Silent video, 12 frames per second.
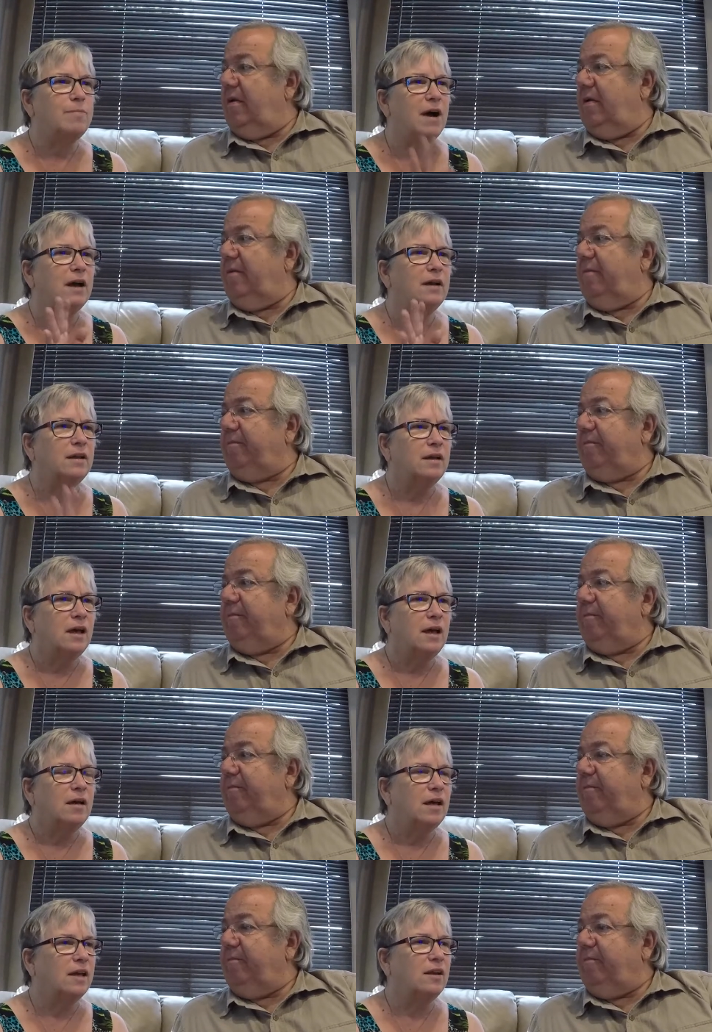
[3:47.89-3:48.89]
Speaker 1: pot
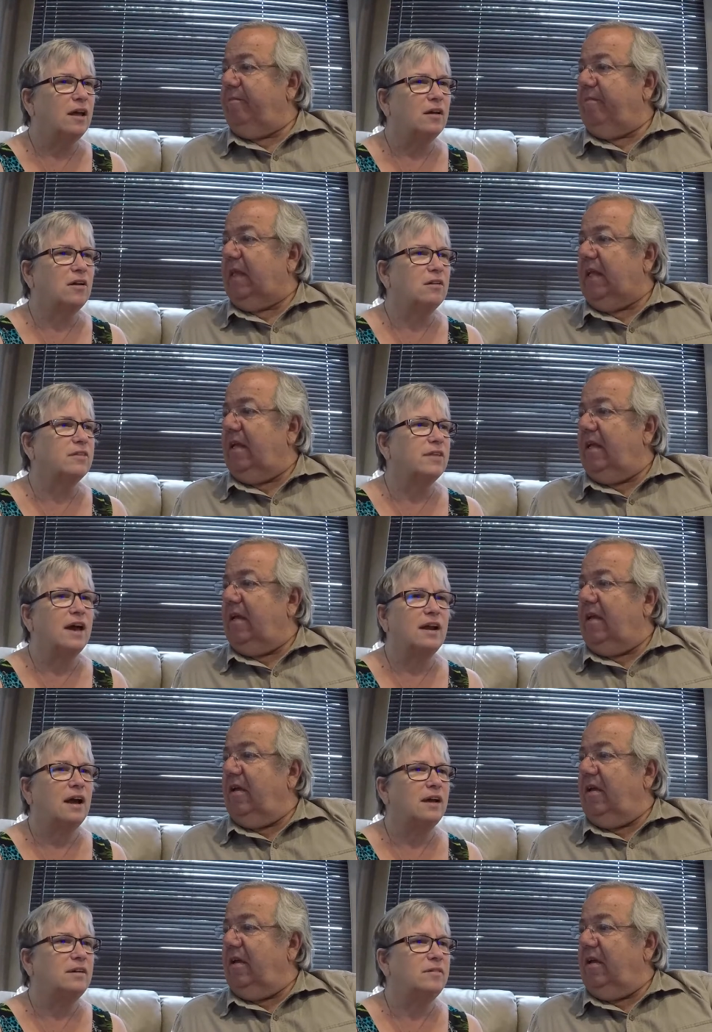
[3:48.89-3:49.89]
and, and all of that,
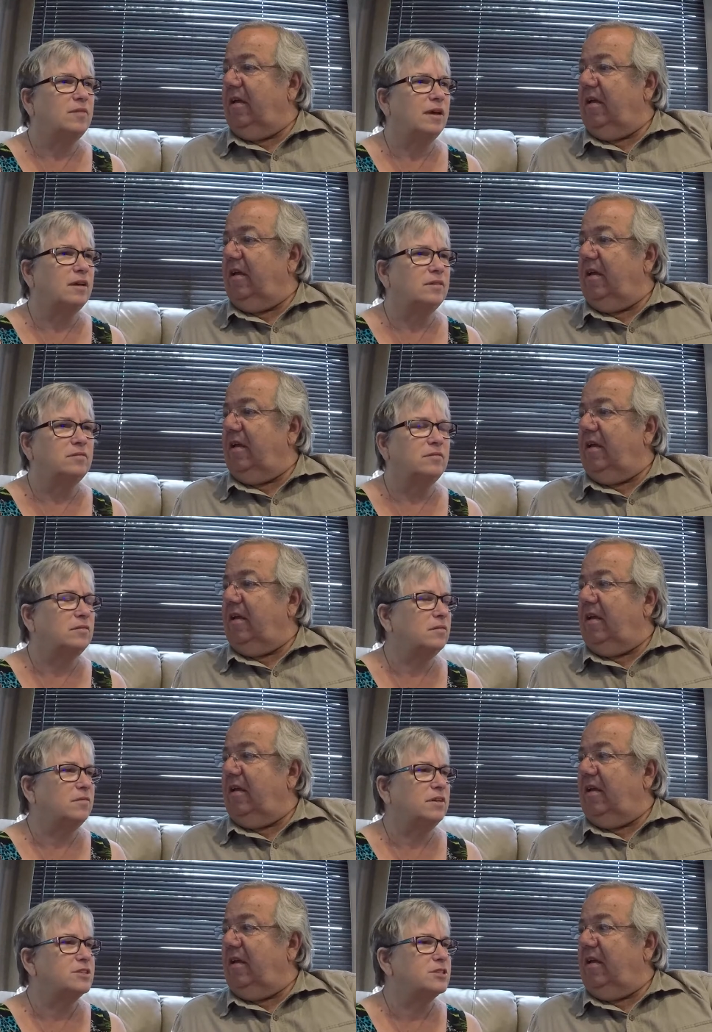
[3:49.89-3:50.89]
I and
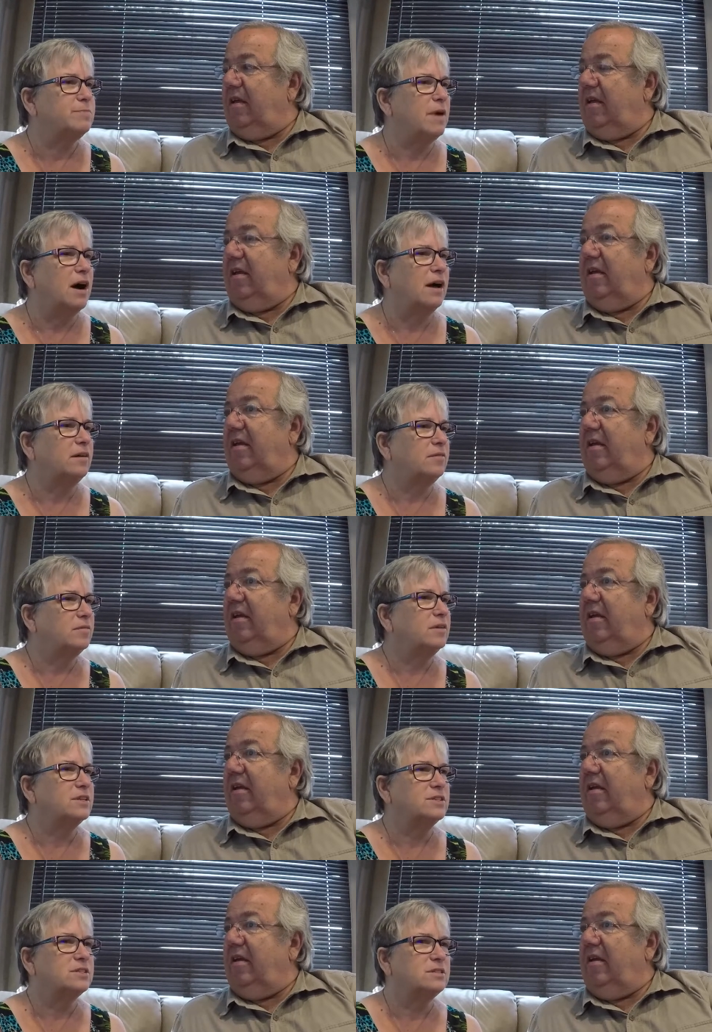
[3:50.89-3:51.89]
Instapot
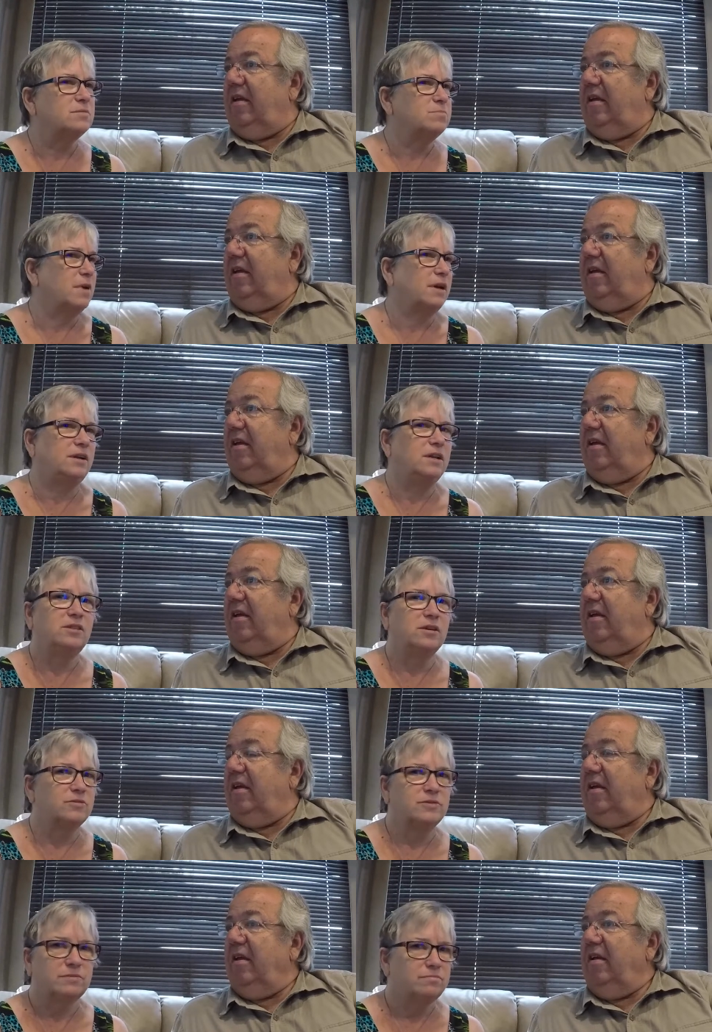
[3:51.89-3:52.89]
is I need
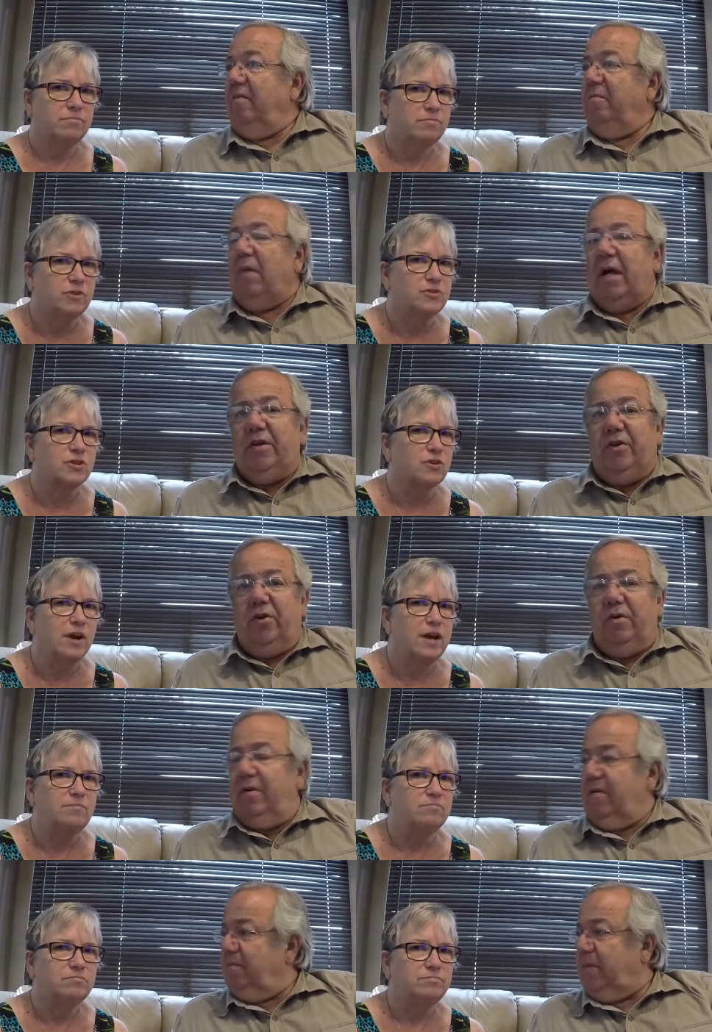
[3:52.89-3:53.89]
those. Those mind are you,
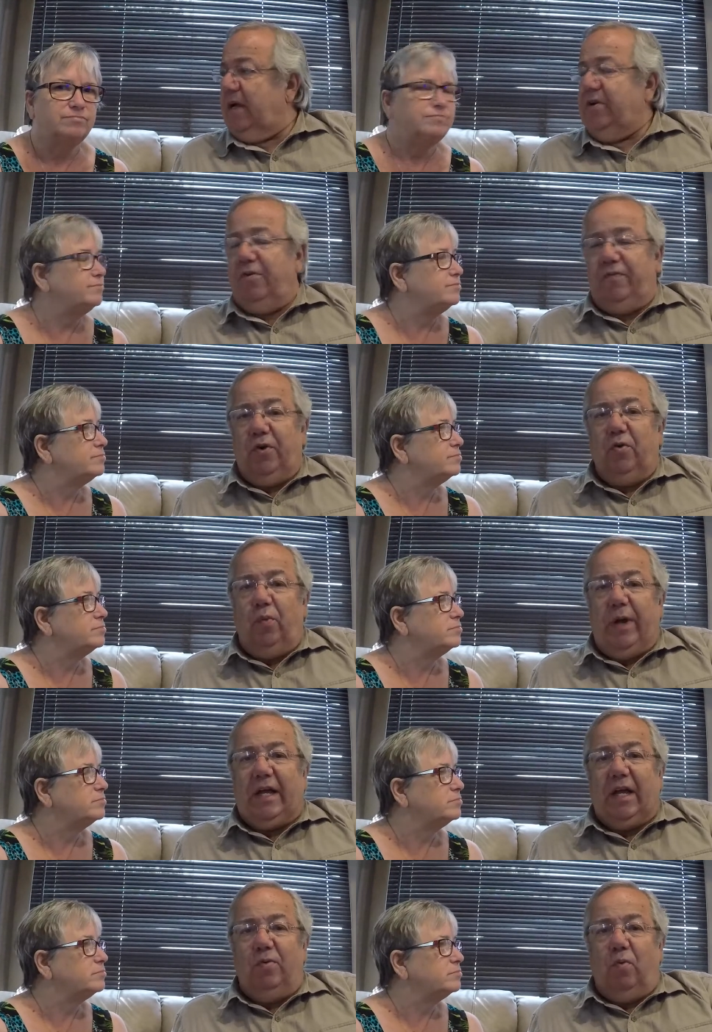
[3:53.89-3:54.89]
great.
Speaker 2: Mind you, if you're a
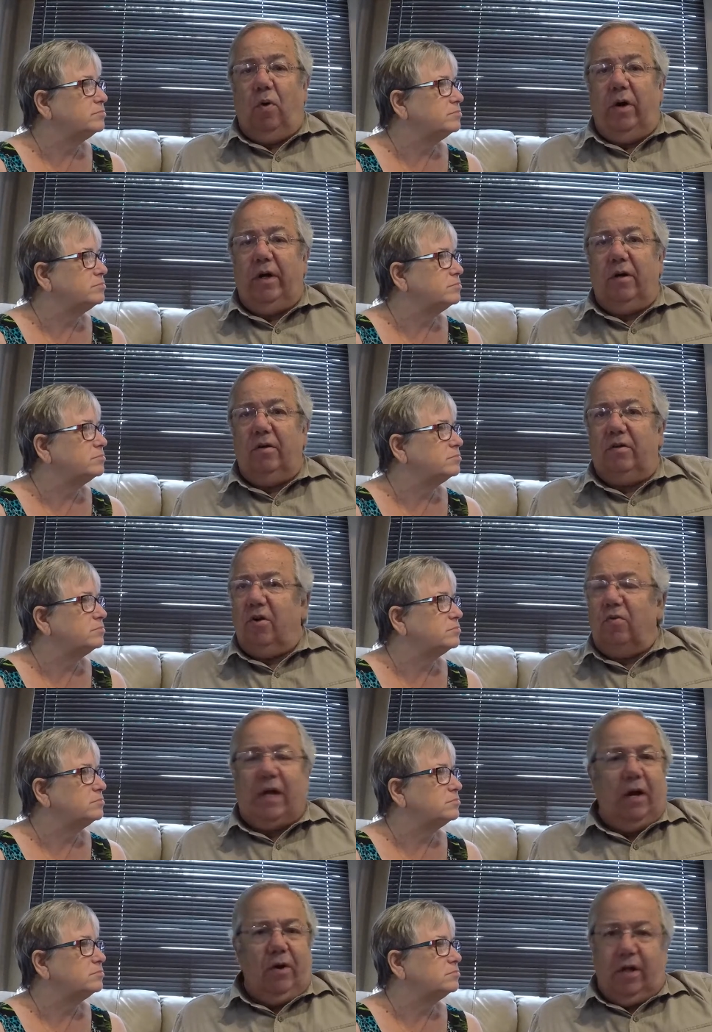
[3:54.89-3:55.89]
weekend warrior, don't
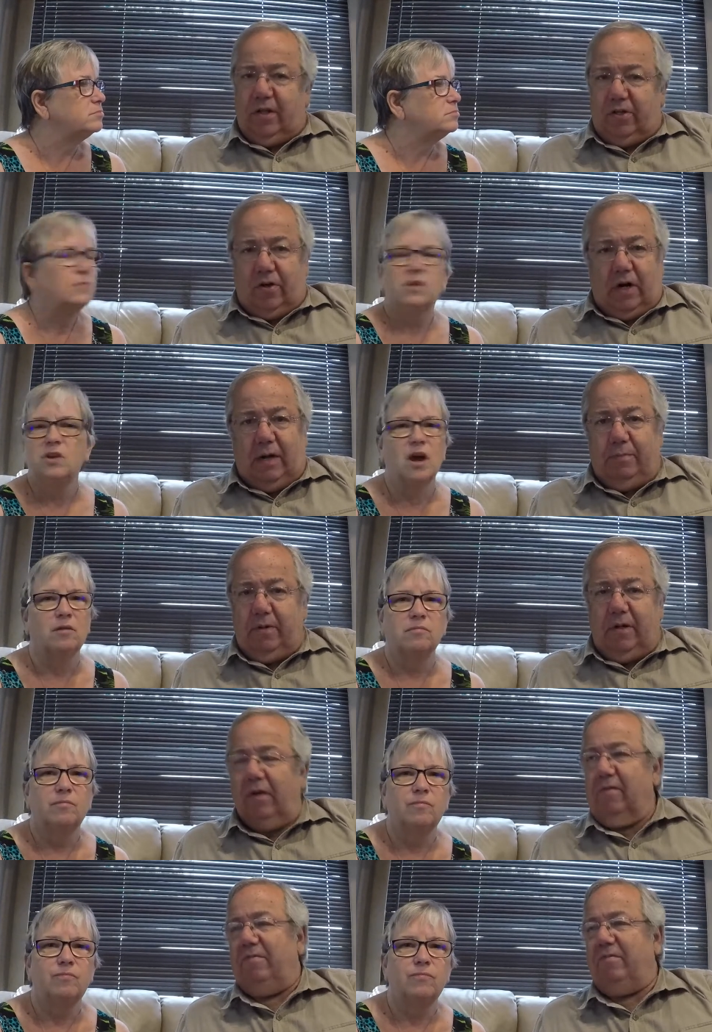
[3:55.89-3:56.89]
carry all this crap. No.
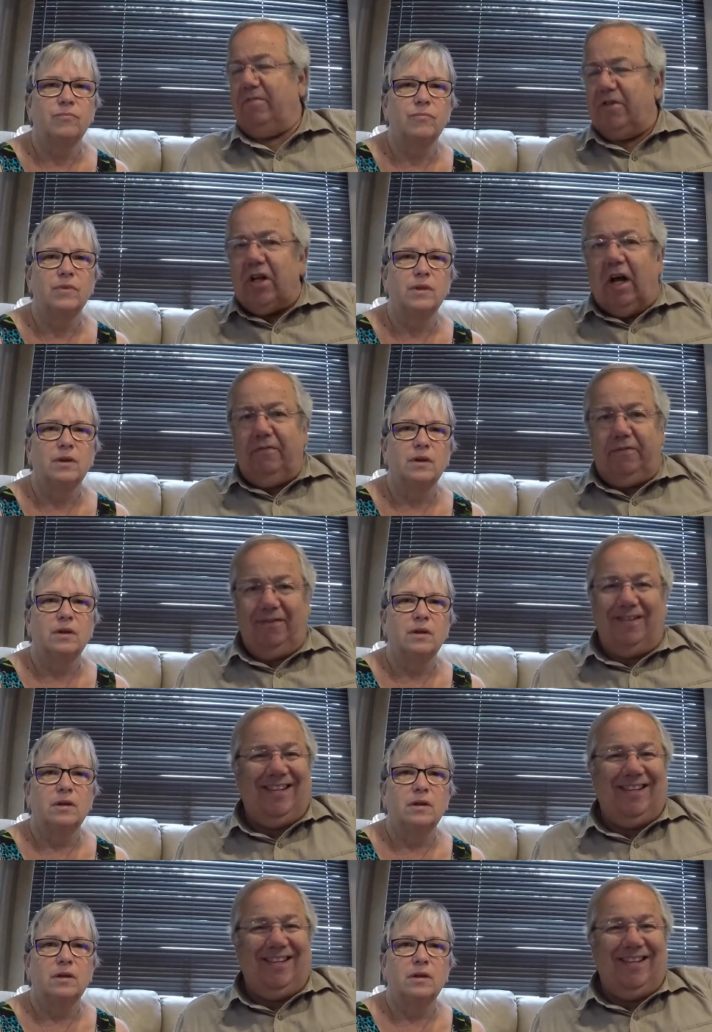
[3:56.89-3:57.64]
Uh, stuff.